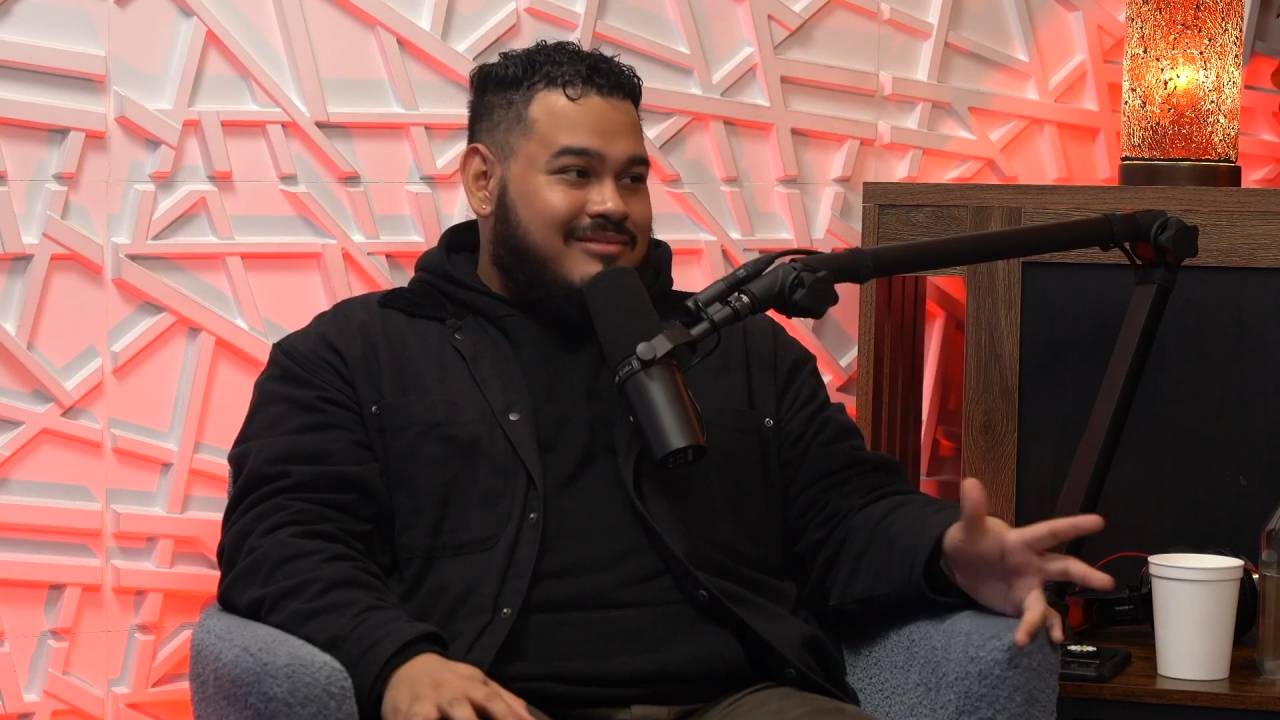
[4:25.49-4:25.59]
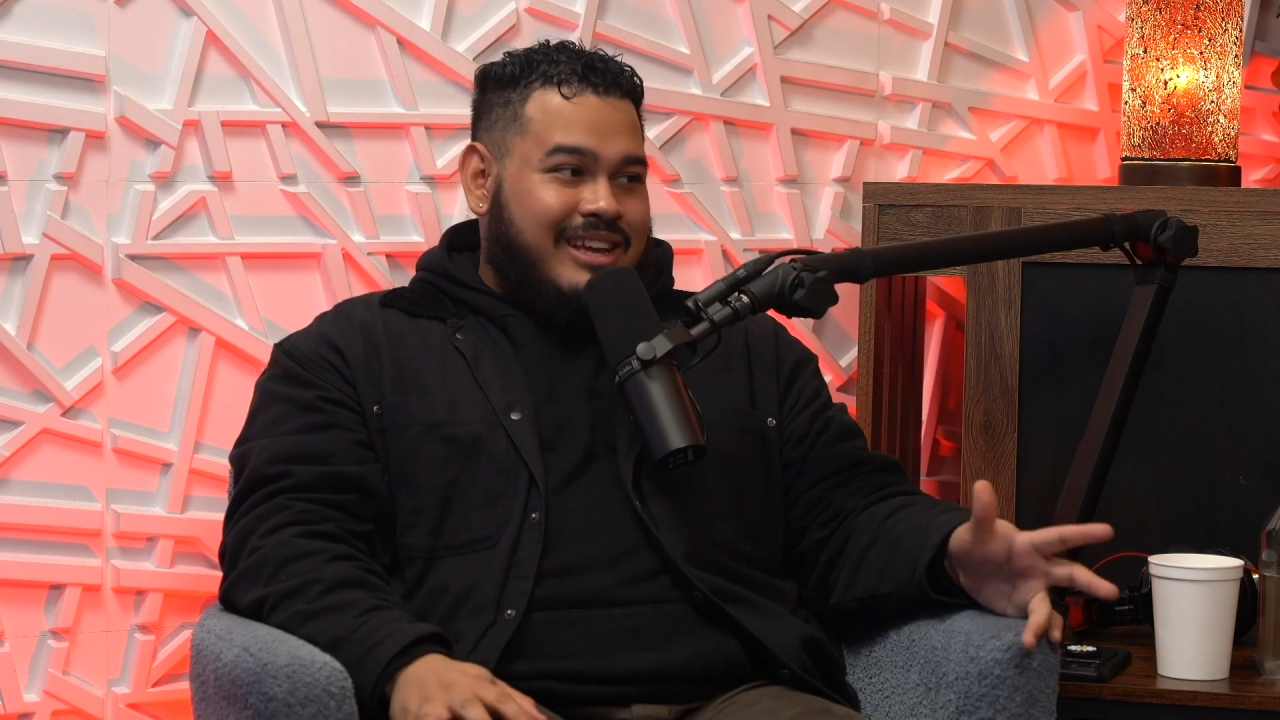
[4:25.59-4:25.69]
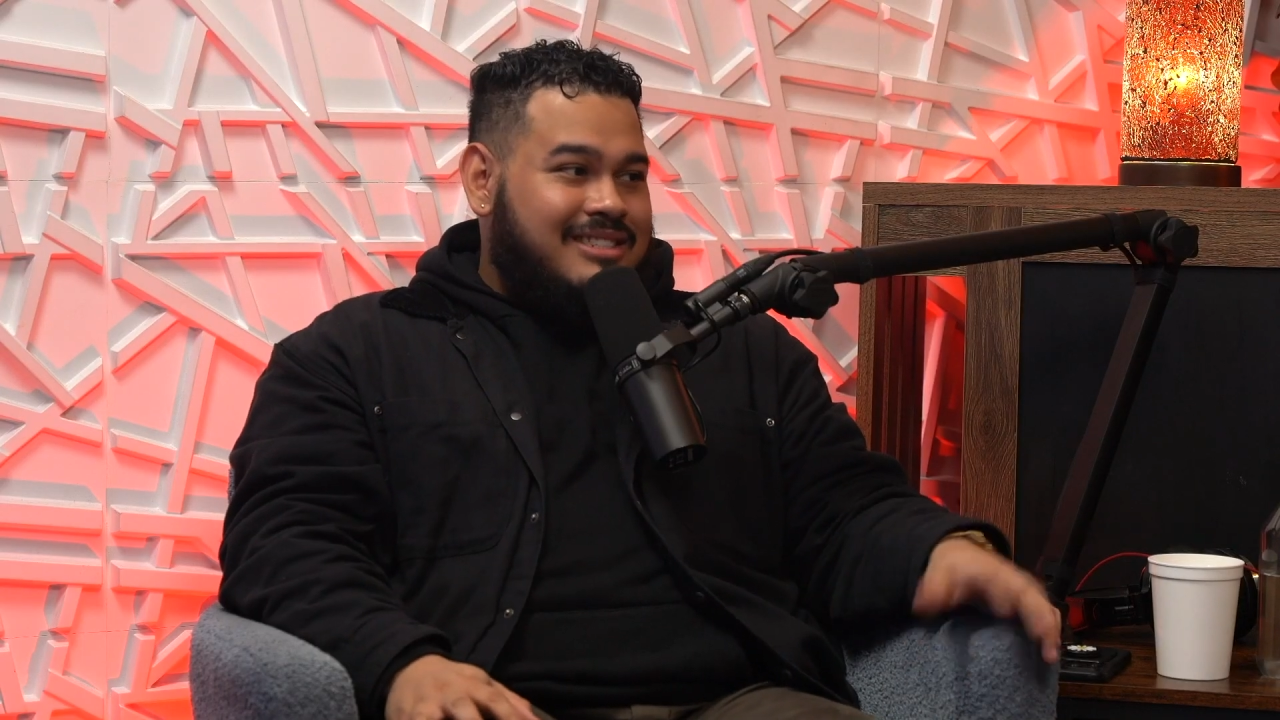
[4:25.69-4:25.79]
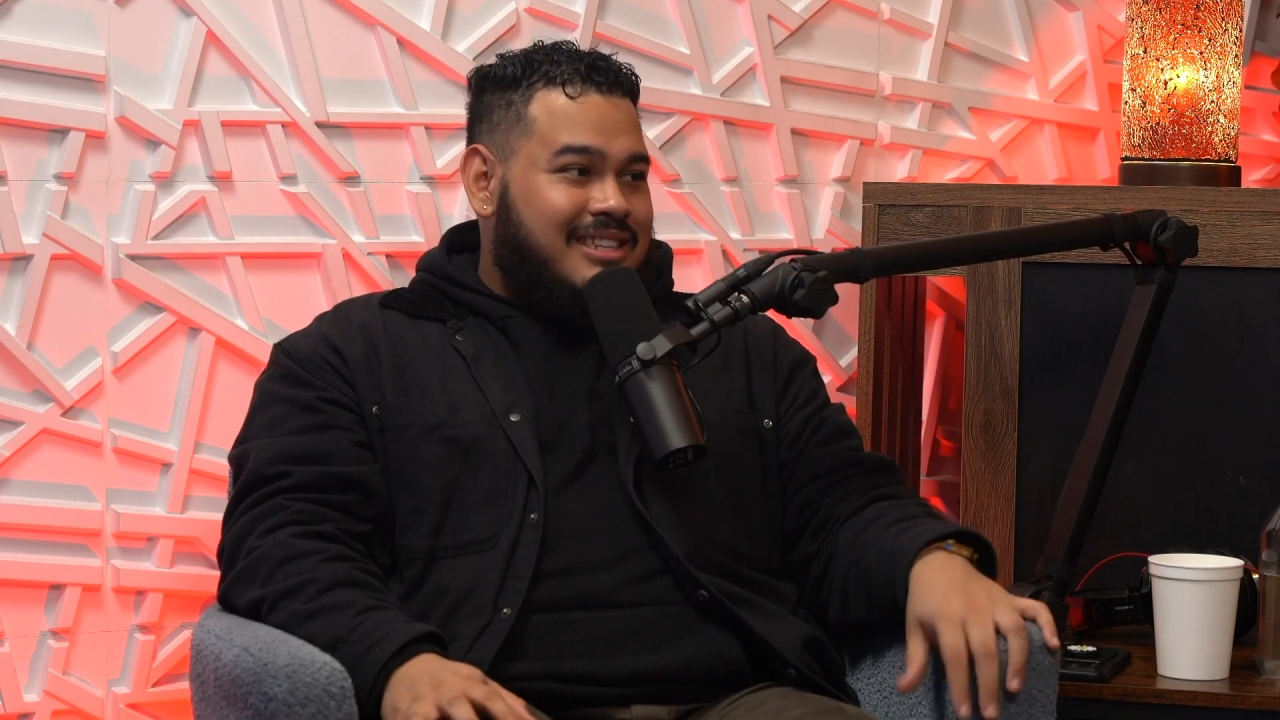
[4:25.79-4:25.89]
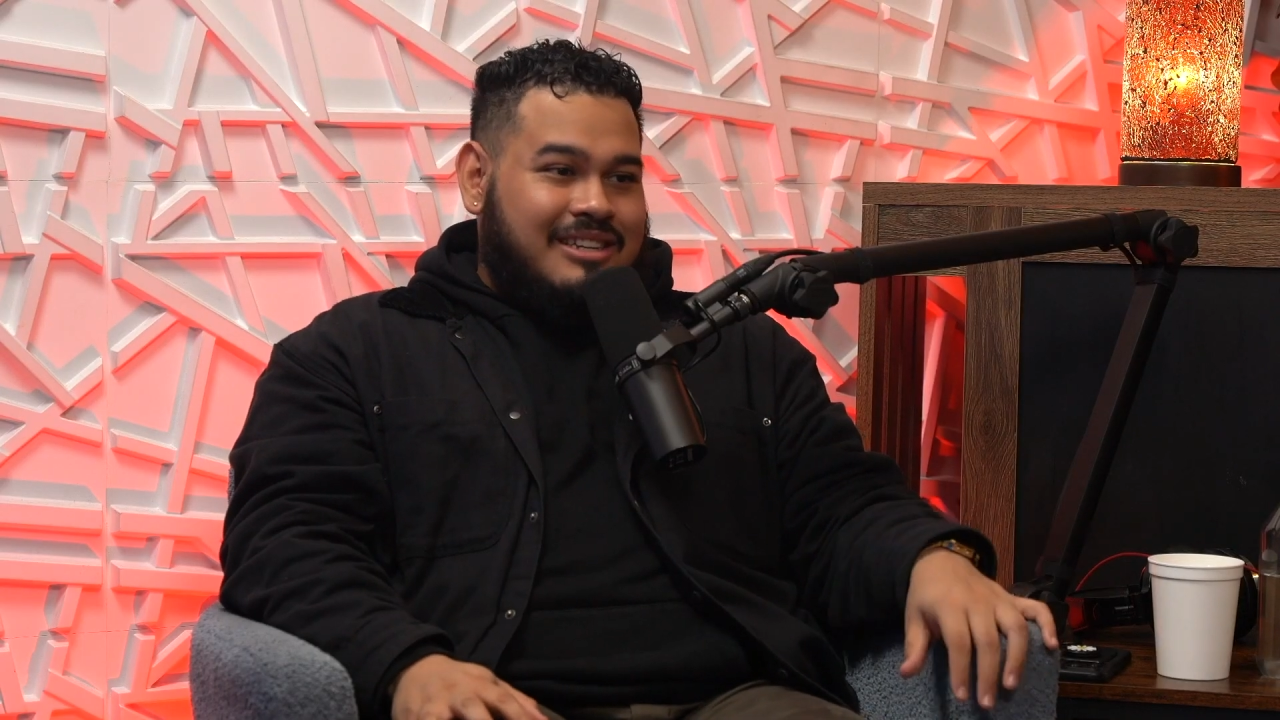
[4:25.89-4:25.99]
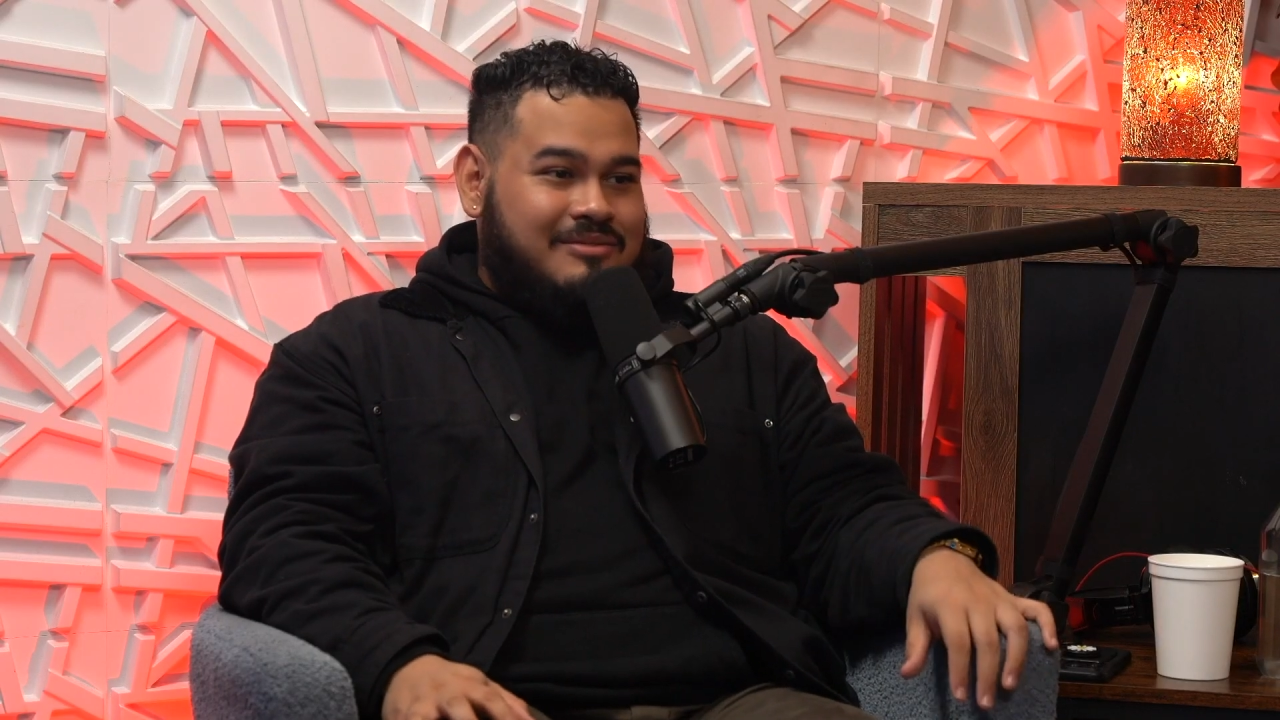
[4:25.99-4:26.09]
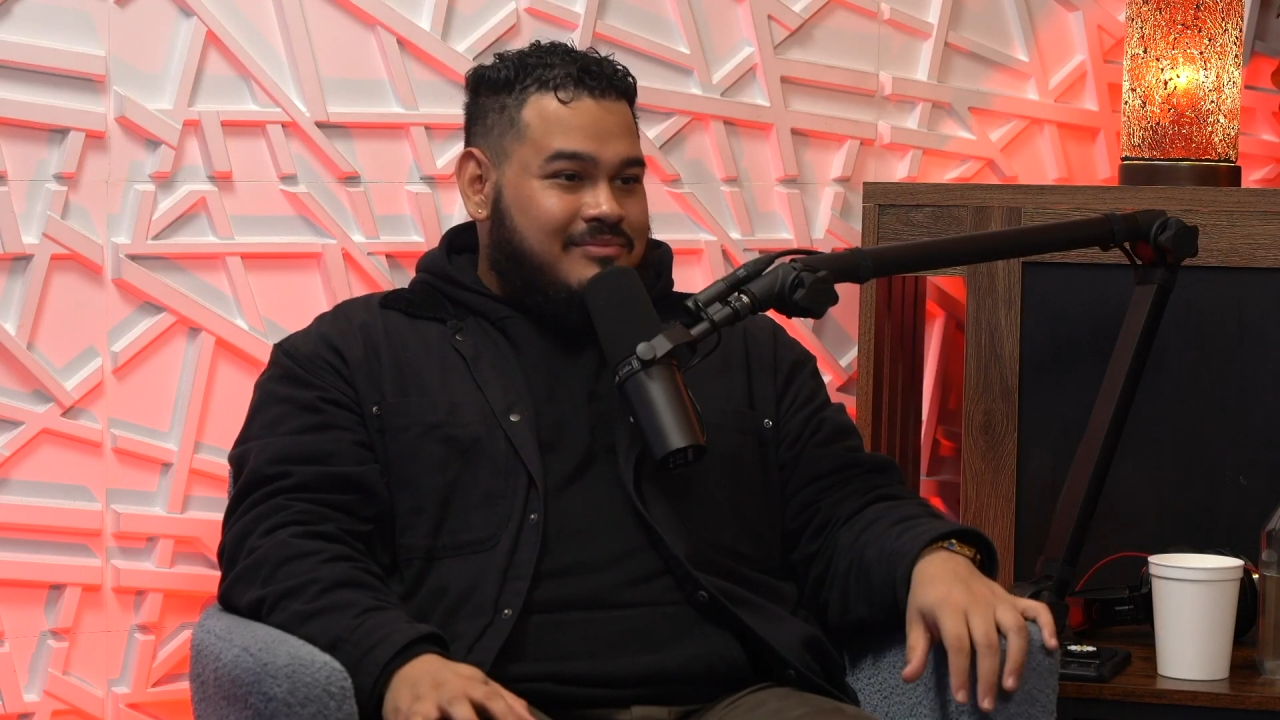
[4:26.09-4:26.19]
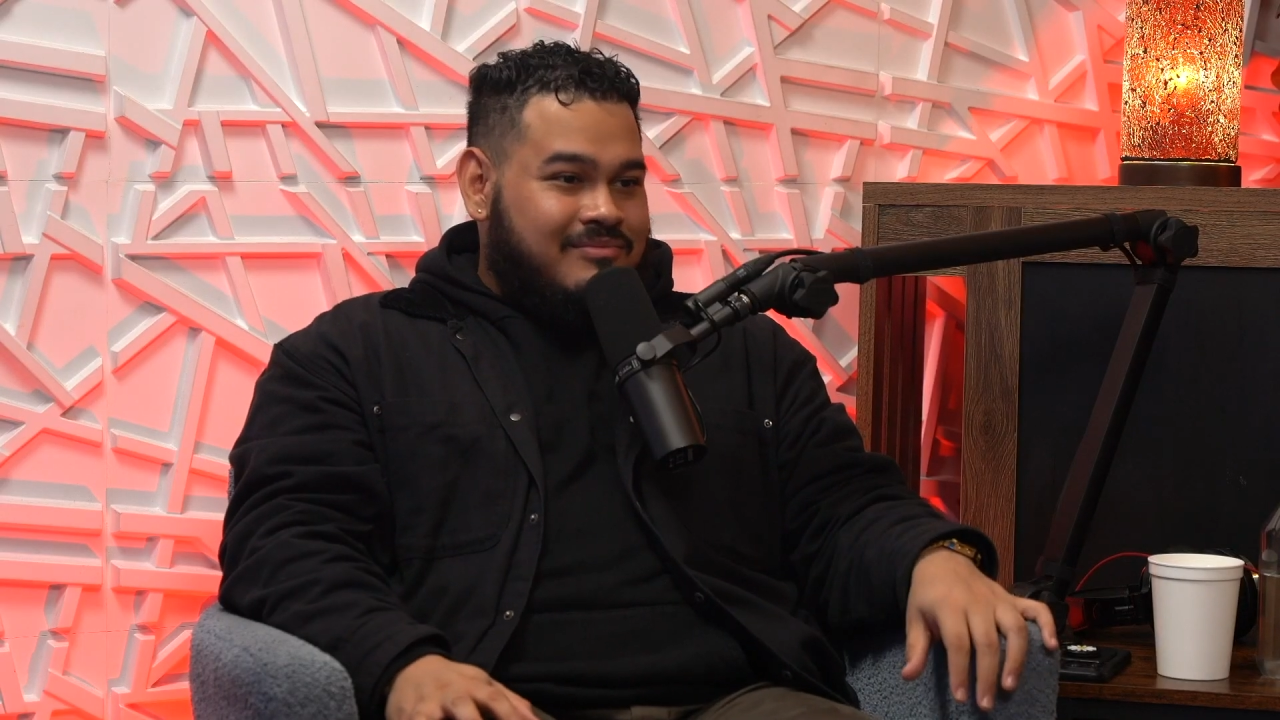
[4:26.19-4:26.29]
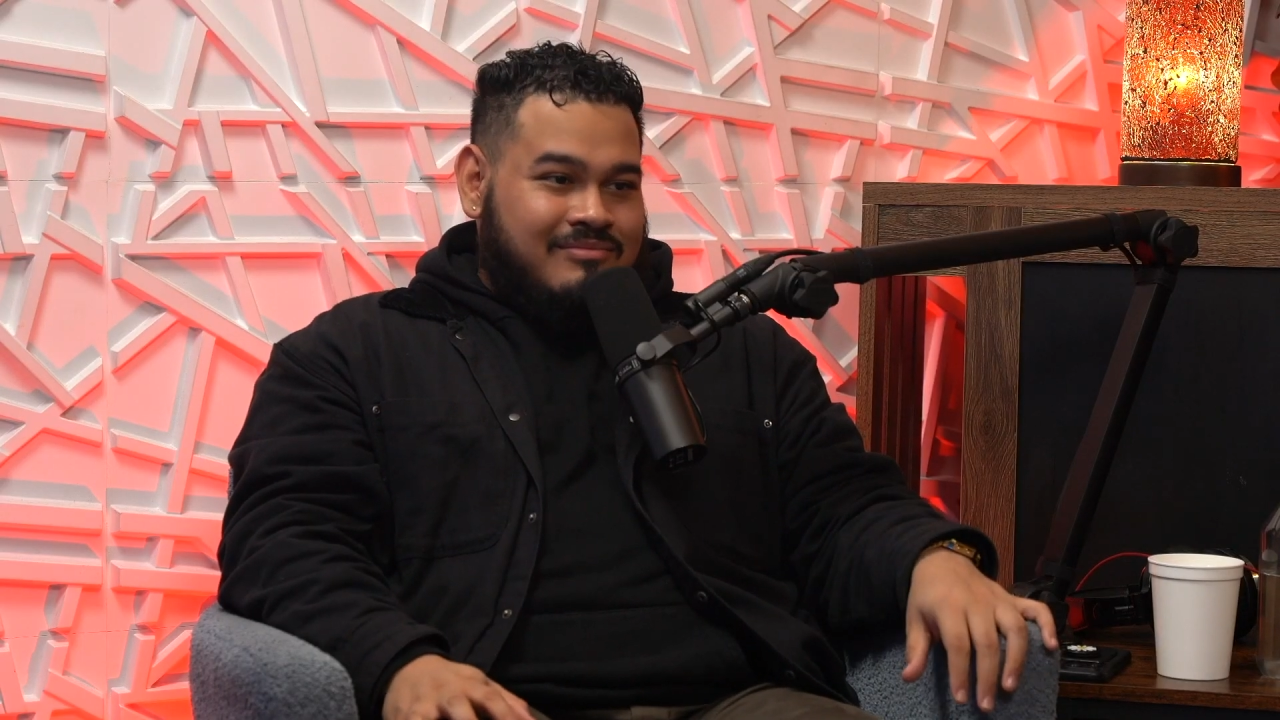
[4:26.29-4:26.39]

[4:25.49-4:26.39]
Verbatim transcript: ASAP. we have